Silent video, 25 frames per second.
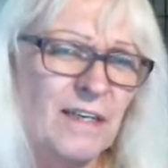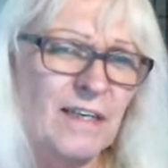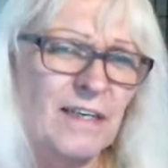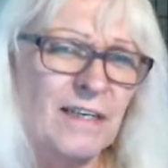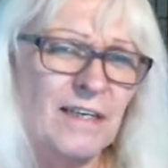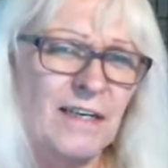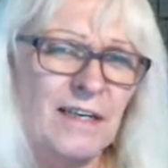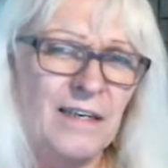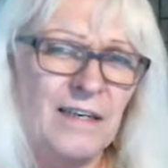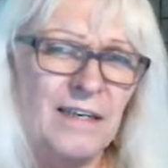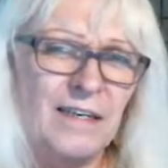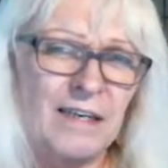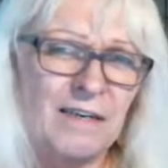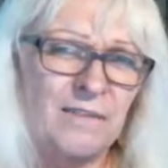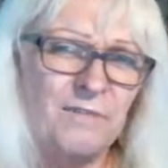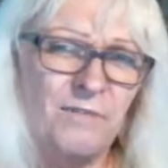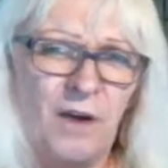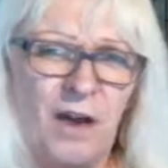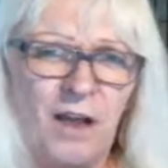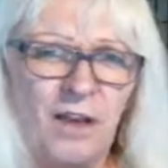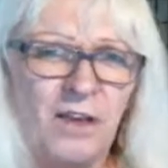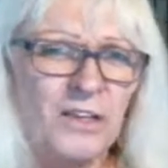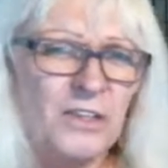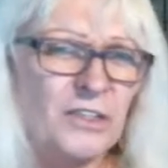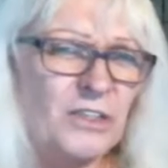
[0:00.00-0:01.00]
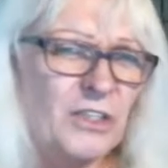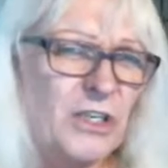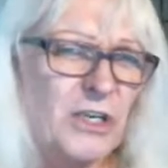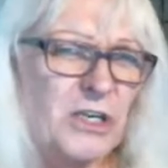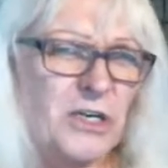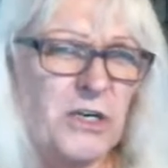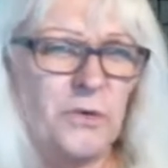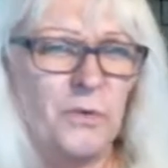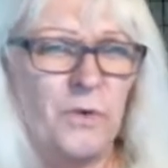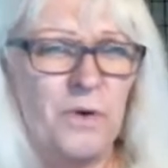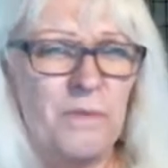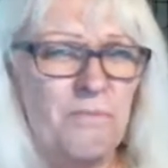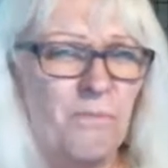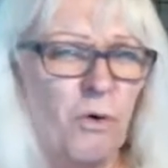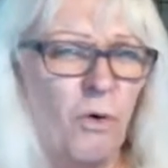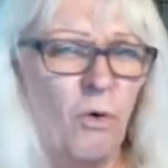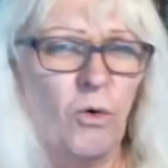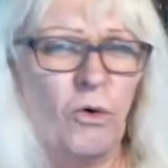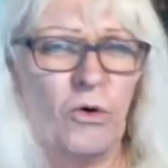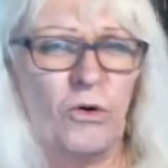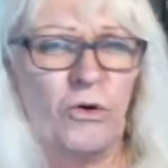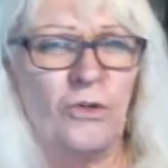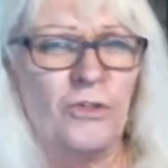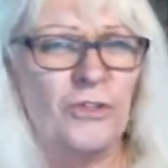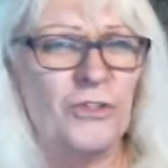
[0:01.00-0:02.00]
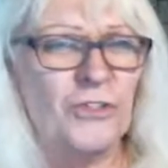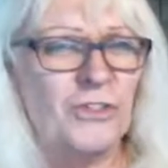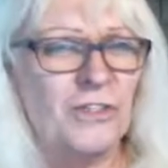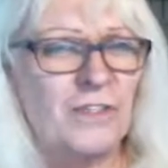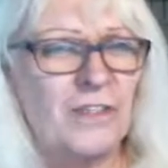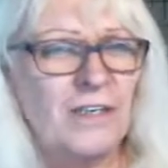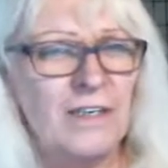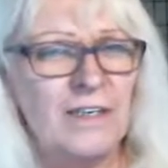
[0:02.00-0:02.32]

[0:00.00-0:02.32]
kind of like volunteer reporters.